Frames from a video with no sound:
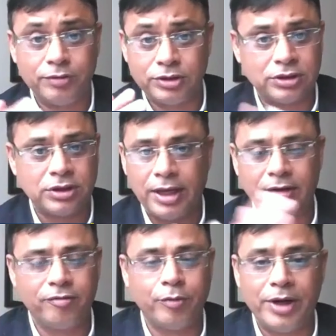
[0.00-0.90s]
which is
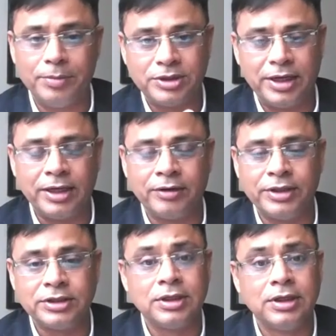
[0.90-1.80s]
like a 20%
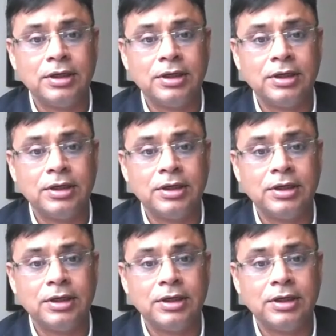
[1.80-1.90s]
increase,